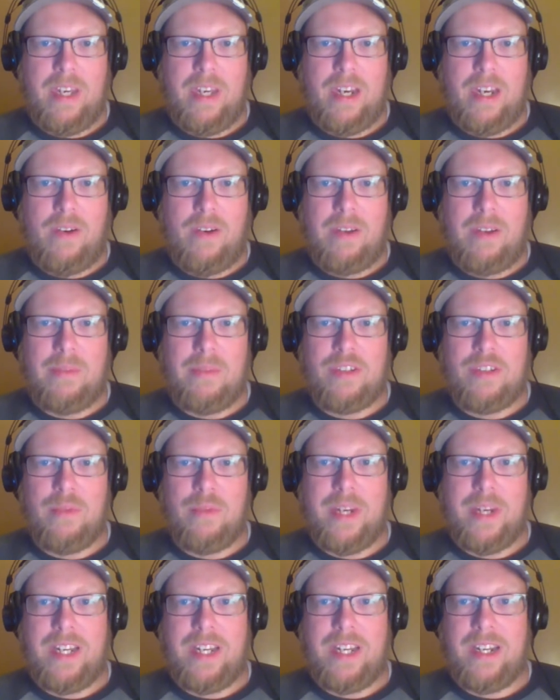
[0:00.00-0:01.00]
in
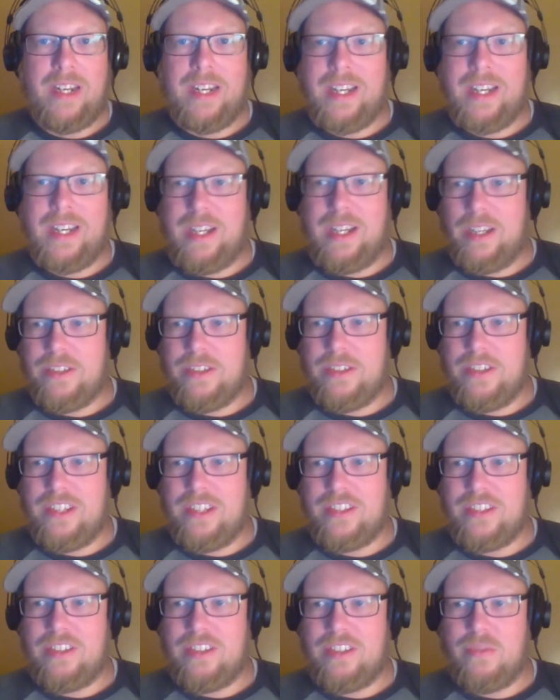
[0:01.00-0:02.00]
between
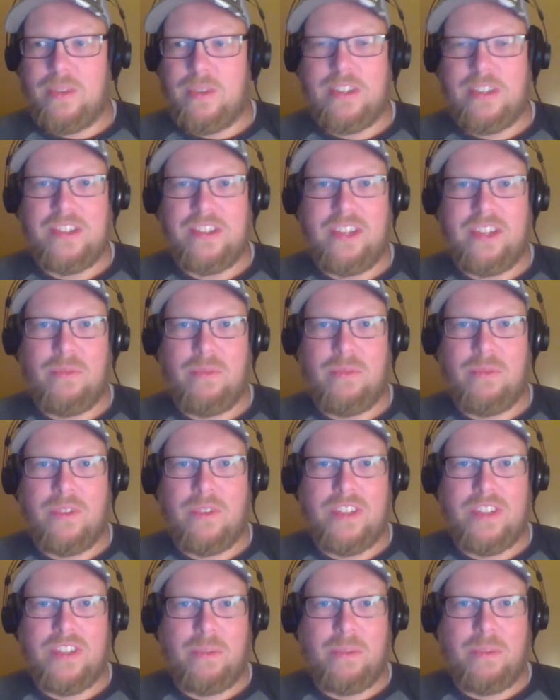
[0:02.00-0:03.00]
seasons with the
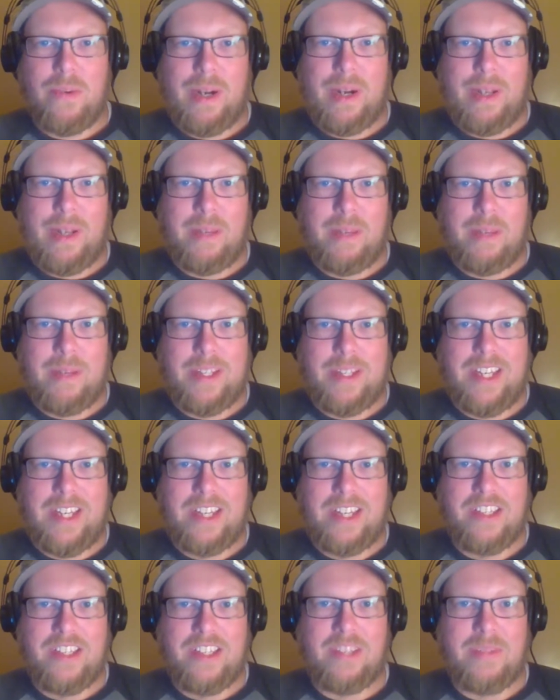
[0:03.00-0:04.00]
Seawolves, he'll probably be
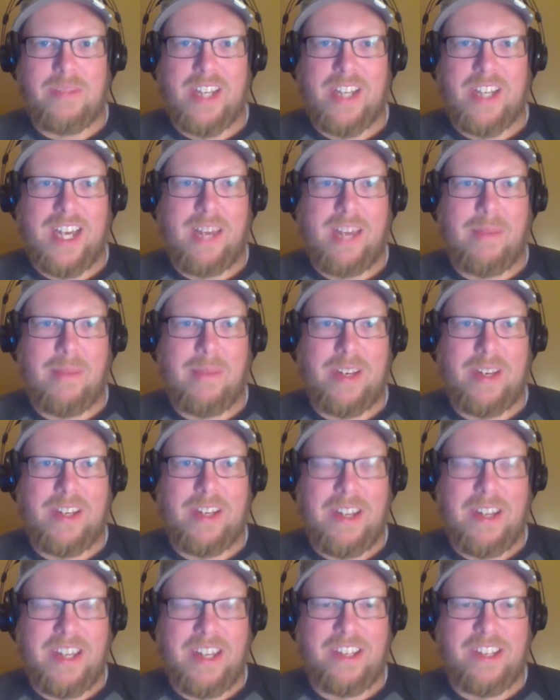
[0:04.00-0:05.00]
taking some time and
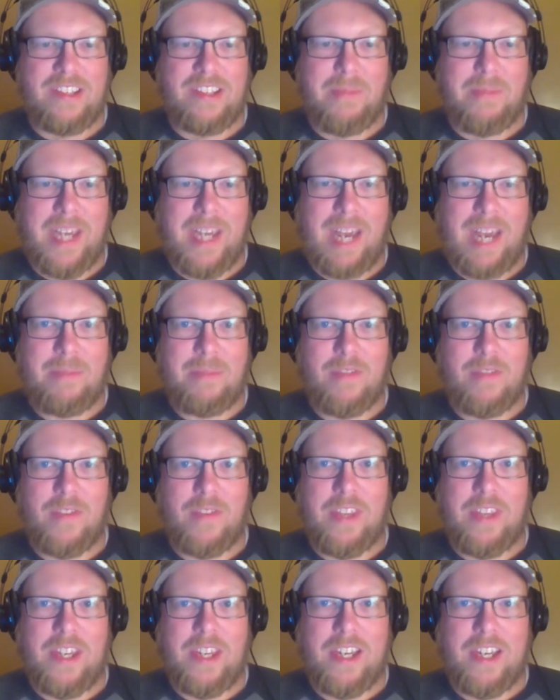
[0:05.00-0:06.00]
getting some caps
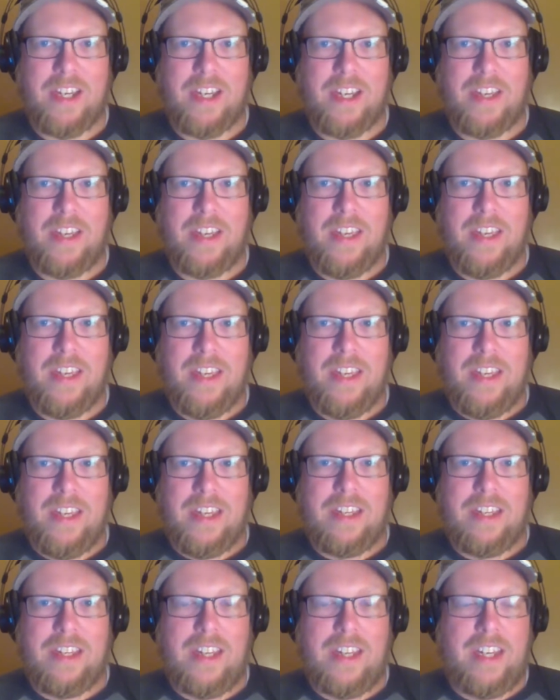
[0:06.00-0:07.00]
for the
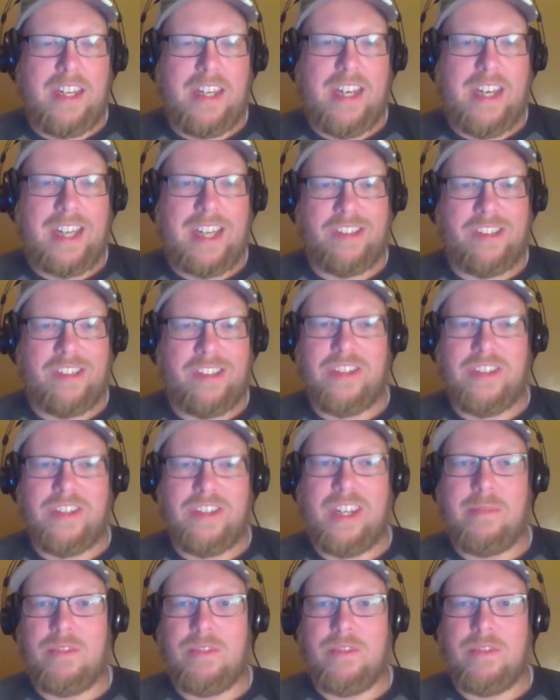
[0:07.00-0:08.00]
Canadian national
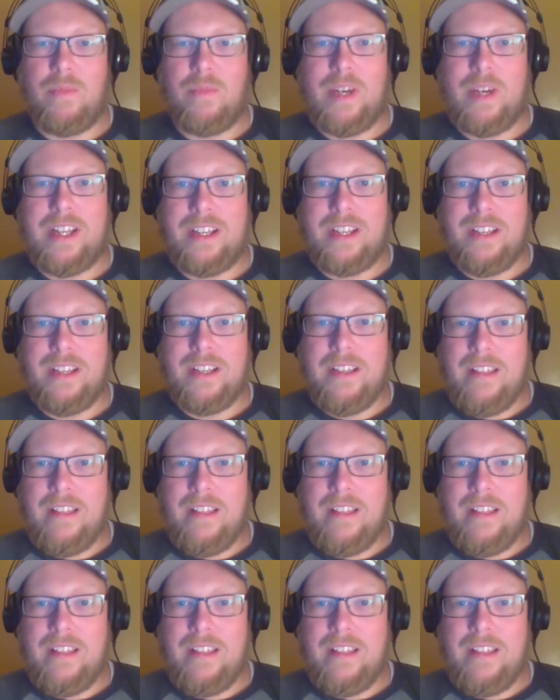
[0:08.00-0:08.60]
team as well.